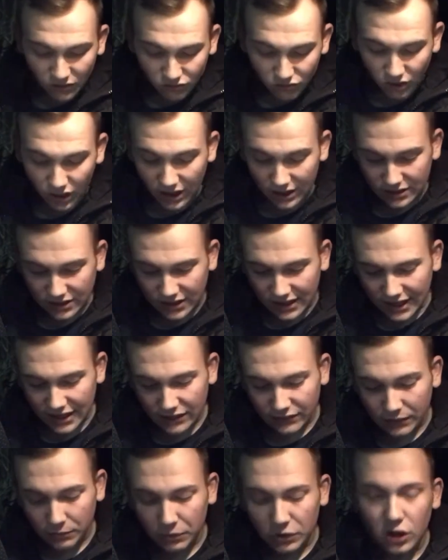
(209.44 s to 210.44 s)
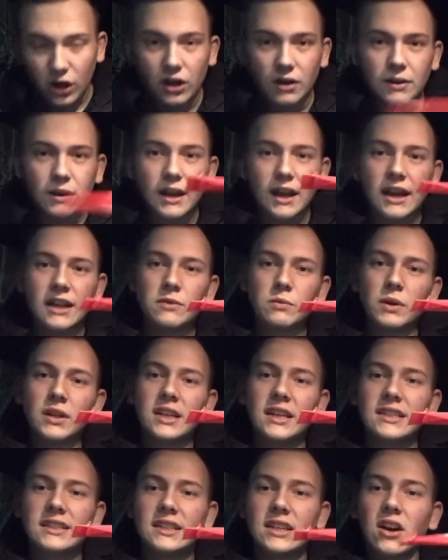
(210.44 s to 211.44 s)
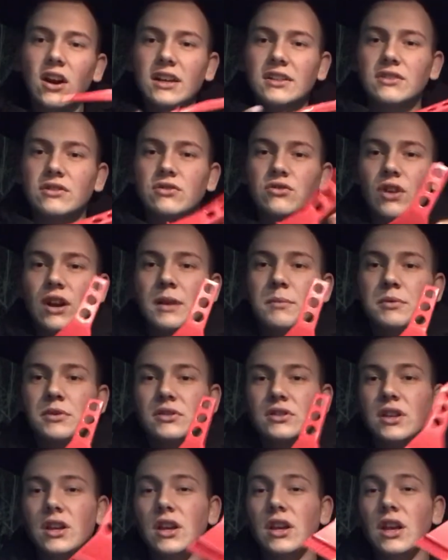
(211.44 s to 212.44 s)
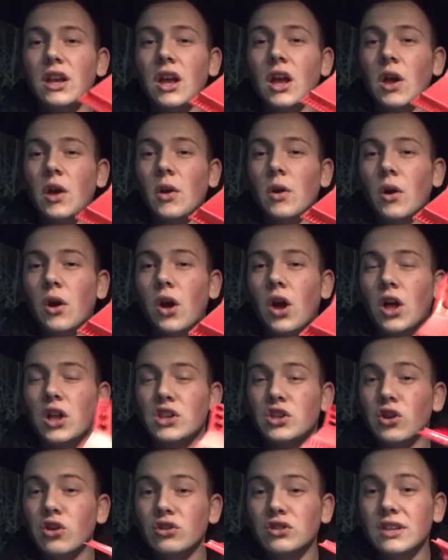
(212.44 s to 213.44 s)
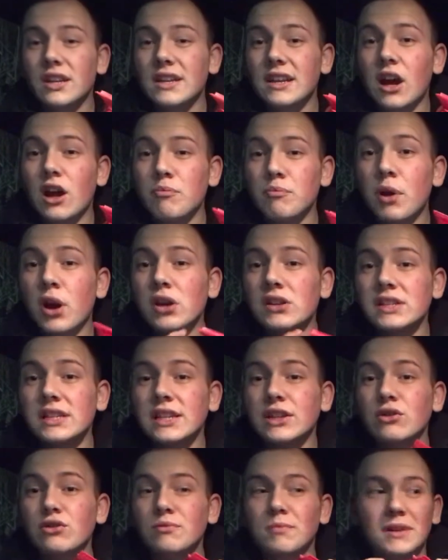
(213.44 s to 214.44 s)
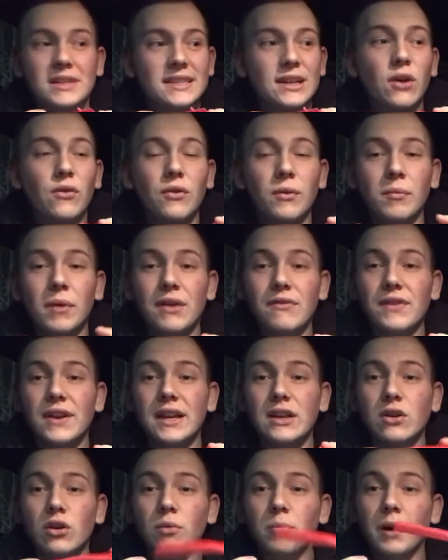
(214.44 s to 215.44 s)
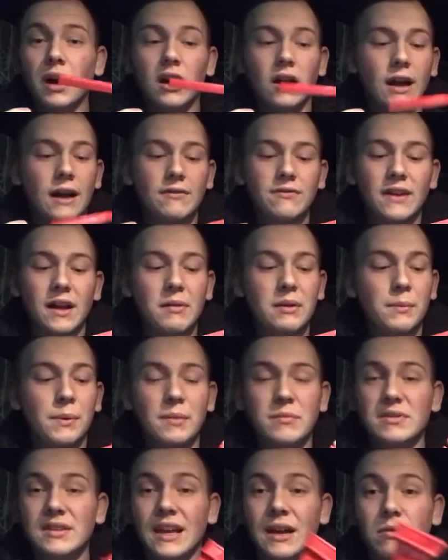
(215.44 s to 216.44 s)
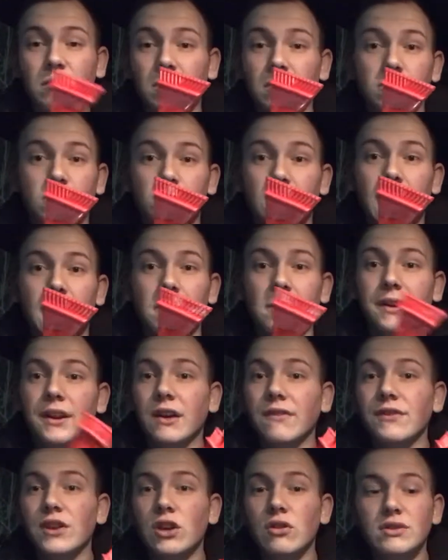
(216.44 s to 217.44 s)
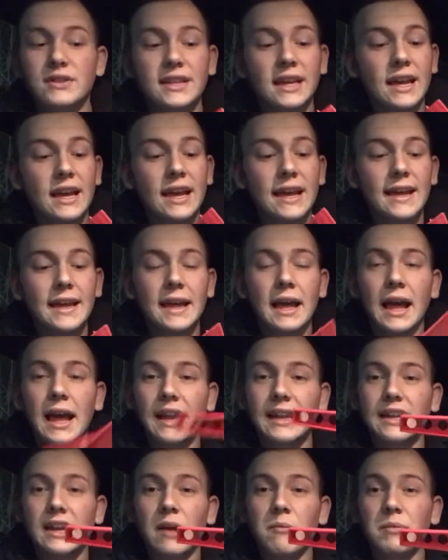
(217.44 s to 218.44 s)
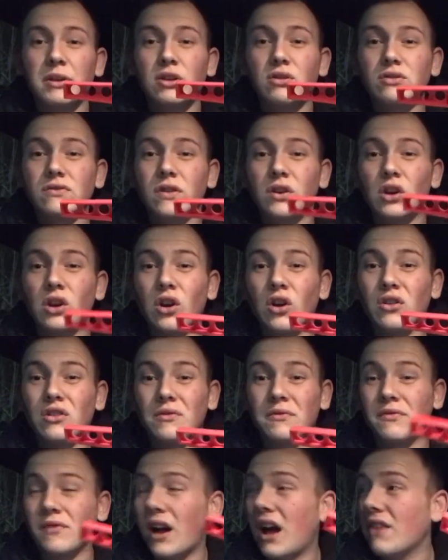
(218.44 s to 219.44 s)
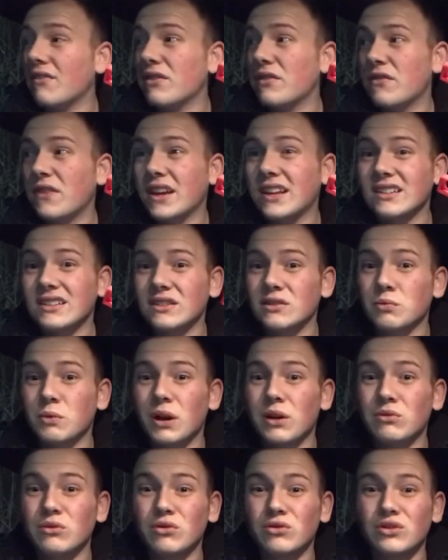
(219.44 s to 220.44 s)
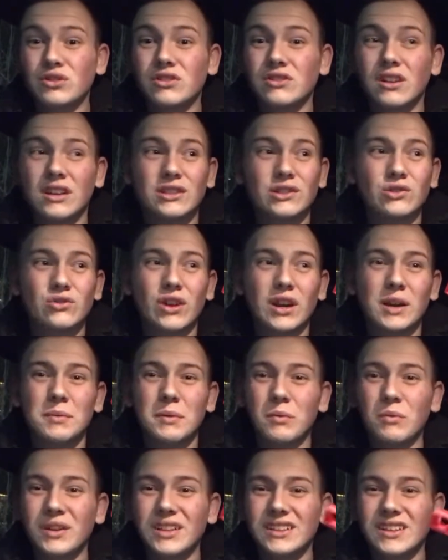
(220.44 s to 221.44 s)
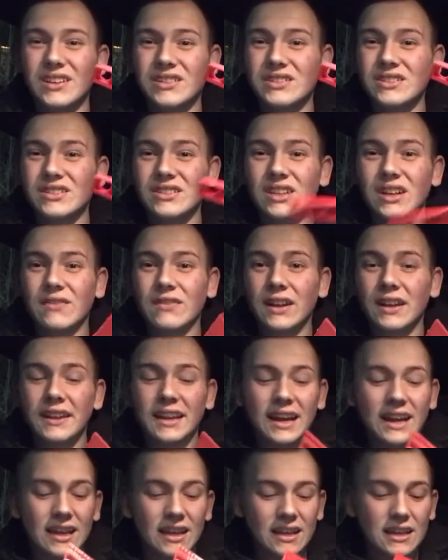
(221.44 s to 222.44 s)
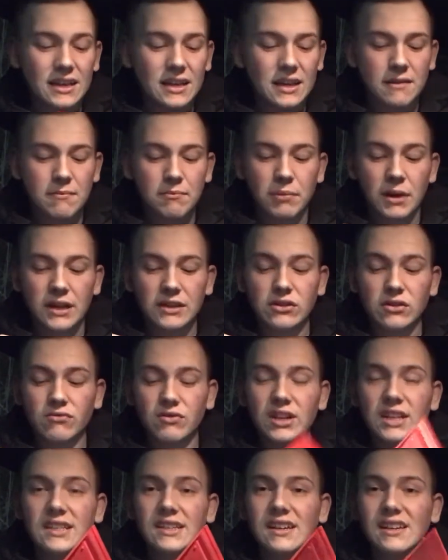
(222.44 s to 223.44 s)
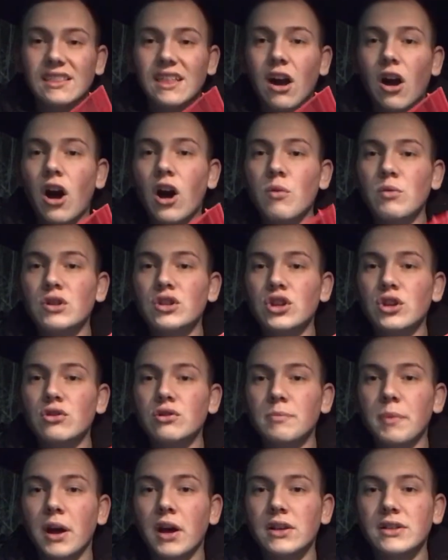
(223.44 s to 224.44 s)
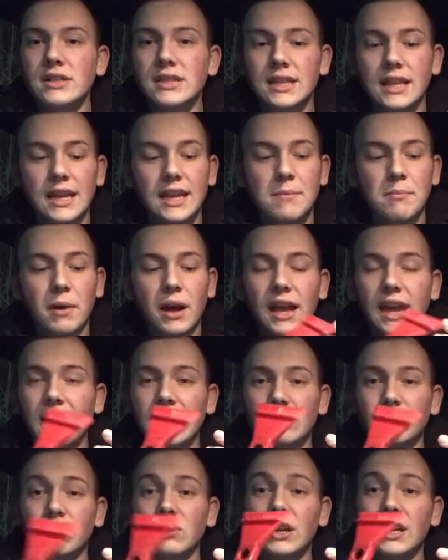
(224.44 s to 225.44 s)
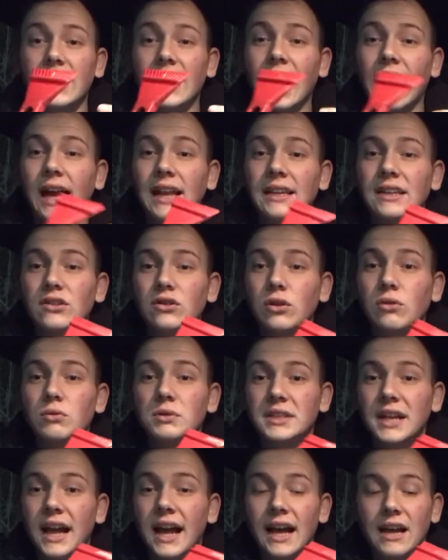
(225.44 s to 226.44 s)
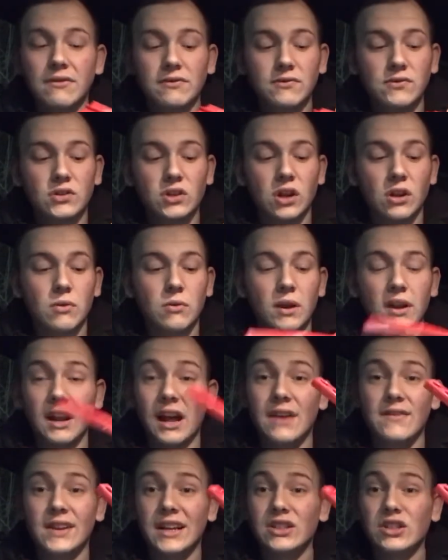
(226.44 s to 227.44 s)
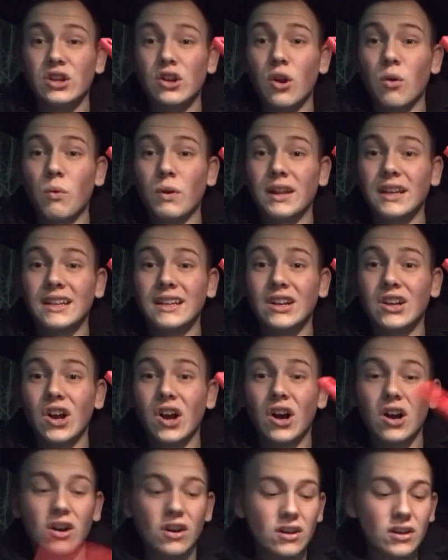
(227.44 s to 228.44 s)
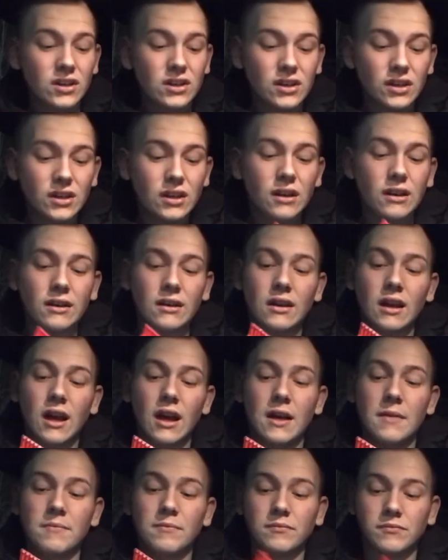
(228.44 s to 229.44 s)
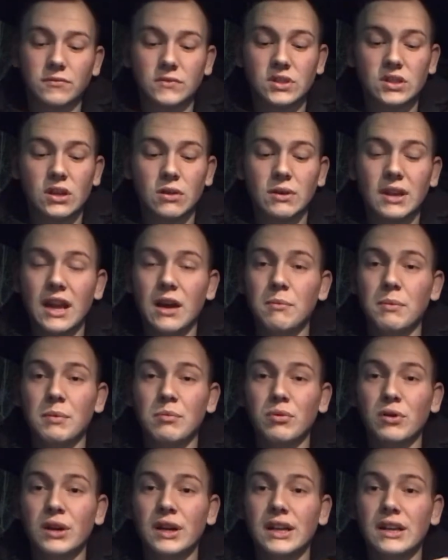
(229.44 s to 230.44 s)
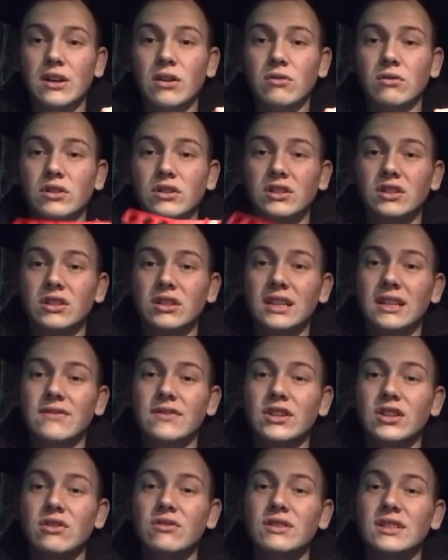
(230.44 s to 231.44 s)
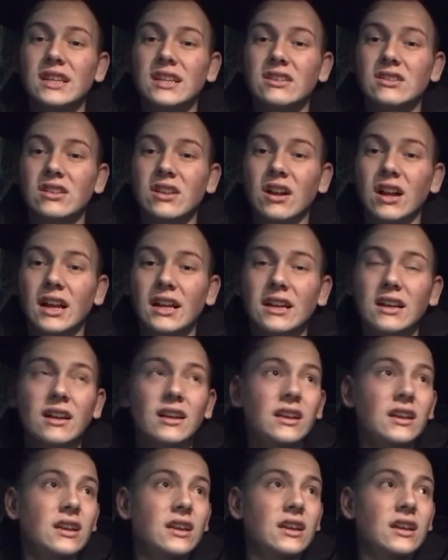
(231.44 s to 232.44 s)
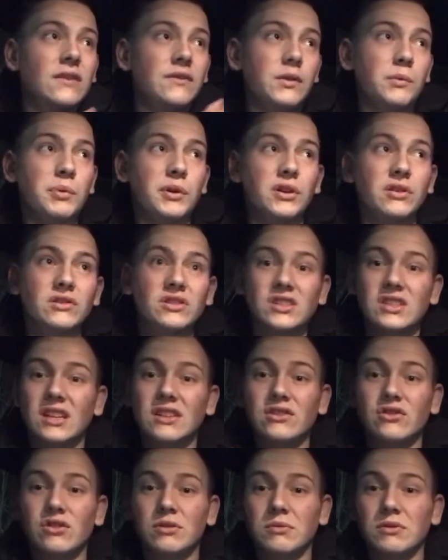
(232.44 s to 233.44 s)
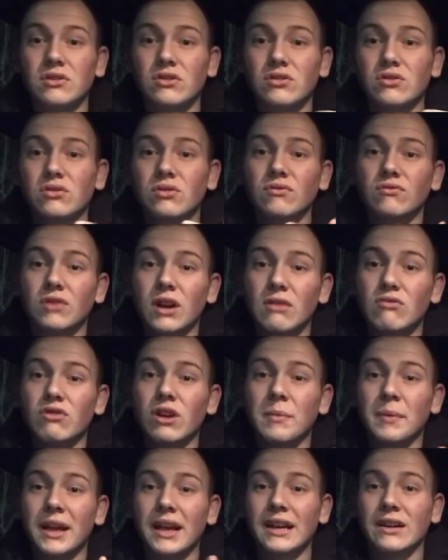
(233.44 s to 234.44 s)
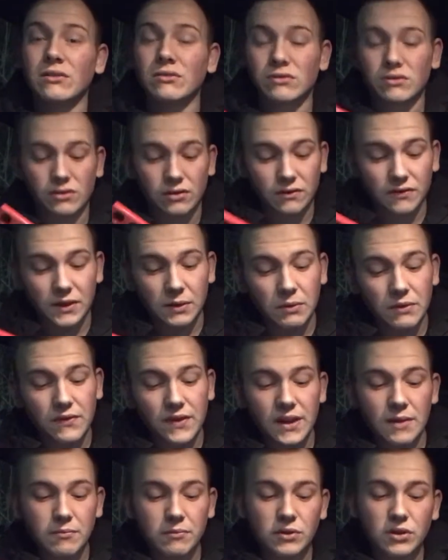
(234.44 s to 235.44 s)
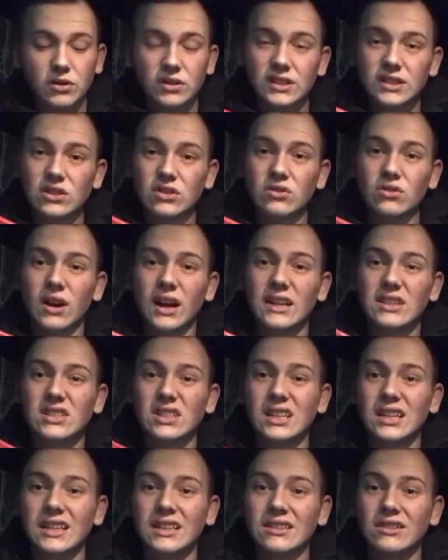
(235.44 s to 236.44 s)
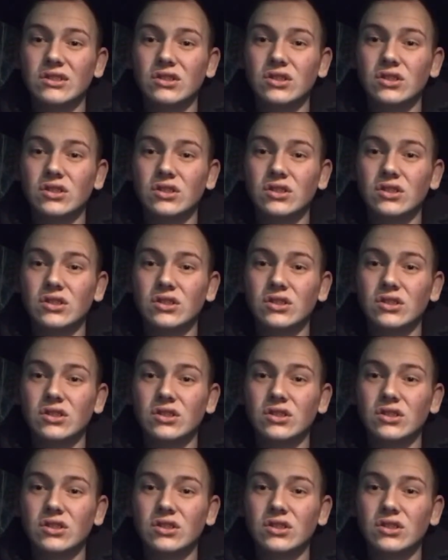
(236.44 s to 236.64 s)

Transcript: Right, so next thing we got is one of these de-icer scrapers. Not something that I'd personally use myself on my vehicle, but I have family members that would happy enough use it, and it can be used for a lot of other things as well, not just like scraping windows and stuff like that. But it's not really something that I would use personally, but it is a really handy tool to have. So, and I haven't actually got one in the car. So yeah, it'd be pretty cool, because you can even use it as like, if you're putting on the sun strips, you can sort of like rub it out sort of thing with it, because it's not actually